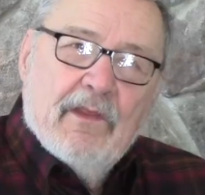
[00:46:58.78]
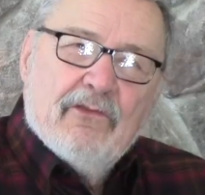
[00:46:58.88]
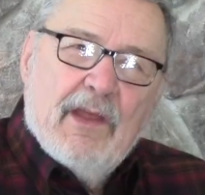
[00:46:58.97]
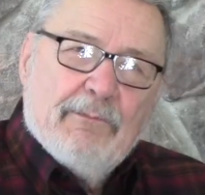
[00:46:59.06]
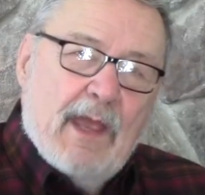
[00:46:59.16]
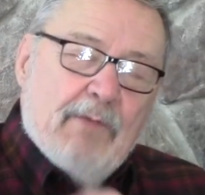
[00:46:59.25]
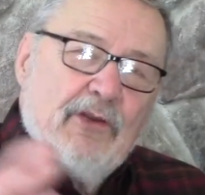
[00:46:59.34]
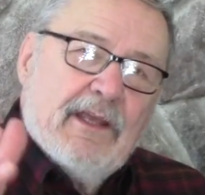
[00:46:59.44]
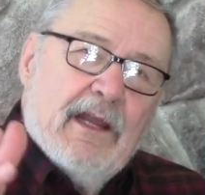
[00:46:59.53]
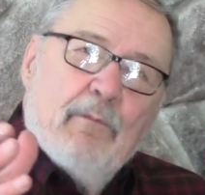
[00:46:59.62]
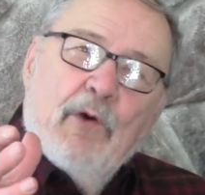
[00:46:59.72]
sometimes you
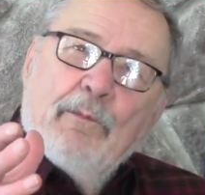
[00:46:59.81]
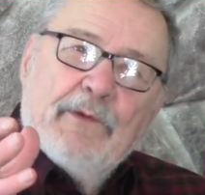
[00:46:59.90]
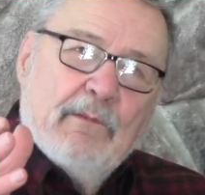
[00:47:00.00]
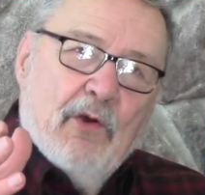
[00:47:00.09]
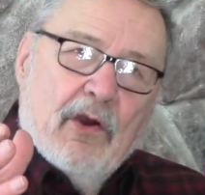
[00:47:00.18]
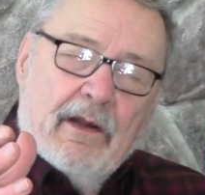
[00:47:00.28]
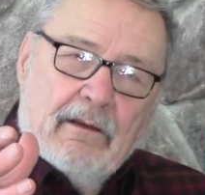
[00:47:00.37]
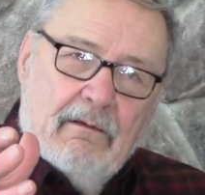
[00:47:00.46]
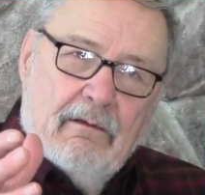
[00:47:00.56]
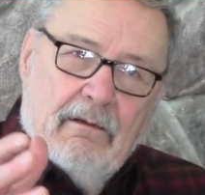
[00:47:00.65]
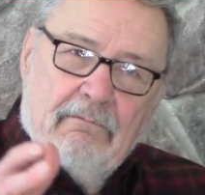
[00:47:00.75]
get them opening morning,
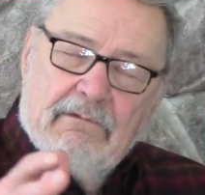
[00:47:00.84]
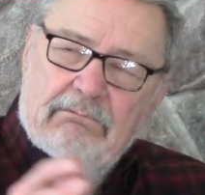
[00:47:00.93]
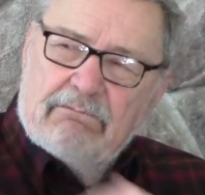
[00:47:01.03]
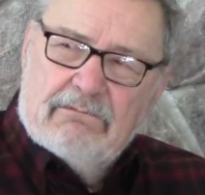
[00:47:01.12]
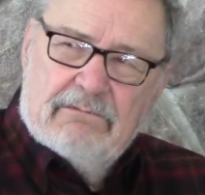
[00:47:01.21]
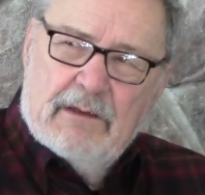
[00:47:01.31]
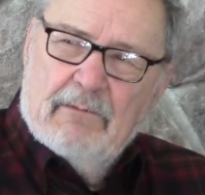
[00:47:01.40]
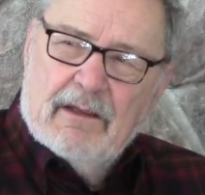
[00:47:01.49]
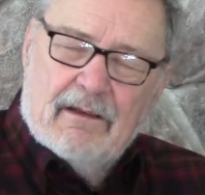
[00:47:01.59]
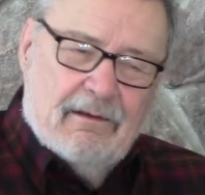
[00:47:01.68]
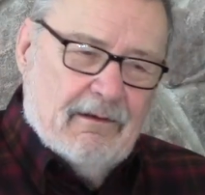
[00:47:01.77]
and
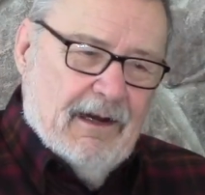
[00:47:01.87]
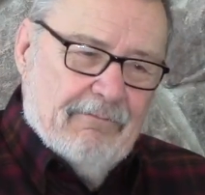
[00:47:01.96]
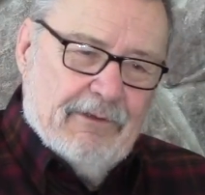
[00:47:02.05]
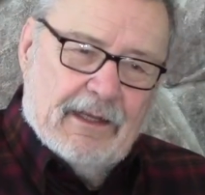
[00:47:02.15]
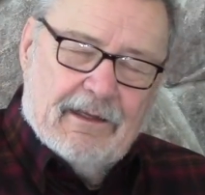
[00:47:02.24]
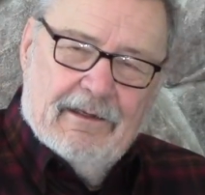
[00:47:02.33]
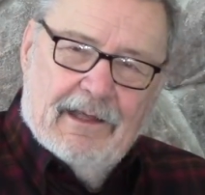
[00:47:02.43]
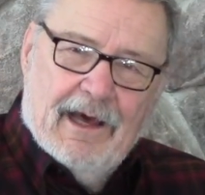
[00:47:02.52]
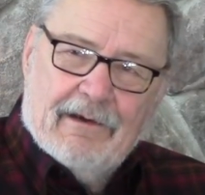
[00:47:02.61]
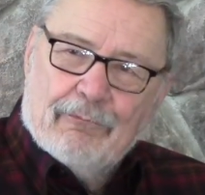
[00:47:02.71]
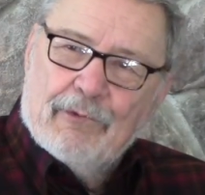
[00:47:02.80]
I've taken a
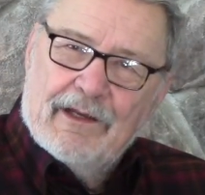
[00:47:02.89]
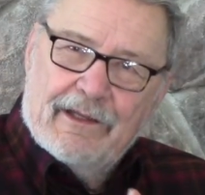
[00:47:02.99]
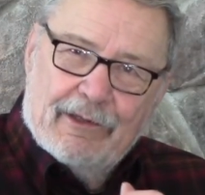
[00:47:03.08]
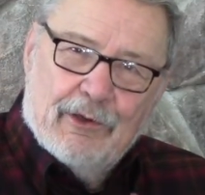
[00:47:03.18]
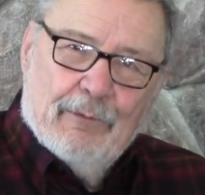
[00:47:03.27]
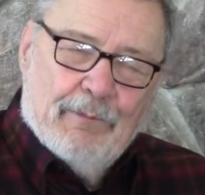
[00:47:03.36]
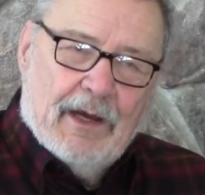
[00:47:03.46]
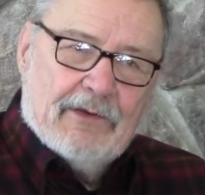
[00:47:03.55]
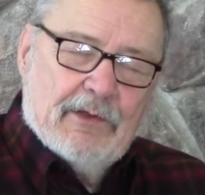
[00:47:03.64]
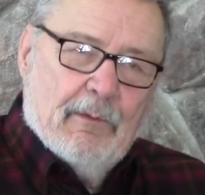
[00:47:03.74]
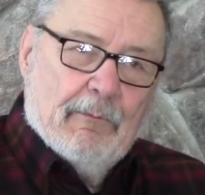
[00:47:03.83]
lot of really good
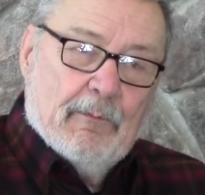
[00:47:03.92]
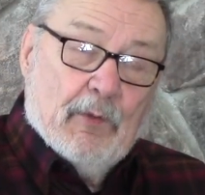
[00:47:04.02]
bucks from opening